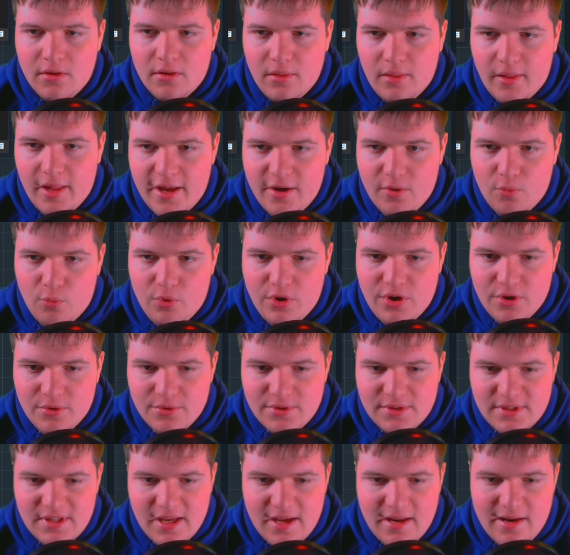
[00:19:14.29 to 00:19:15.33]
let
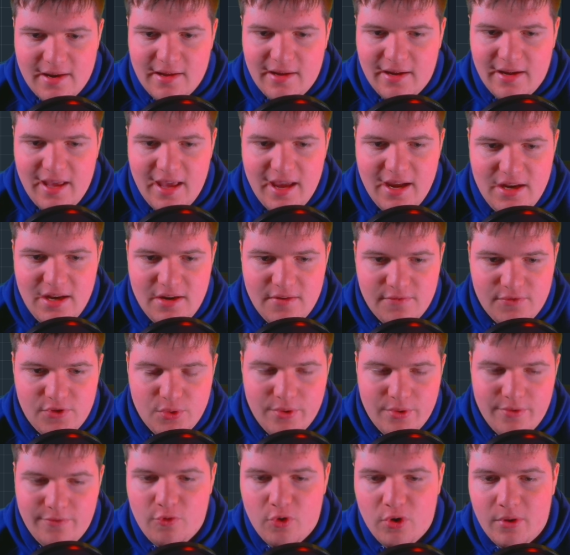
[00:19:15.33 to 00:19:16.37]
Windows 10 kind of
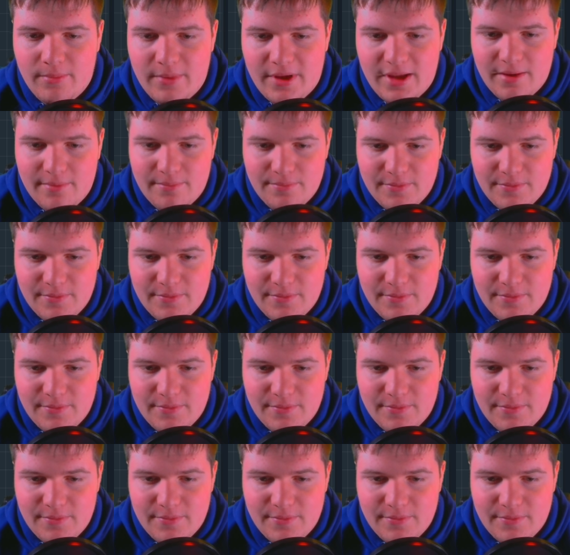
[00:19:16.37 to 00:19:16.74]
do it for me.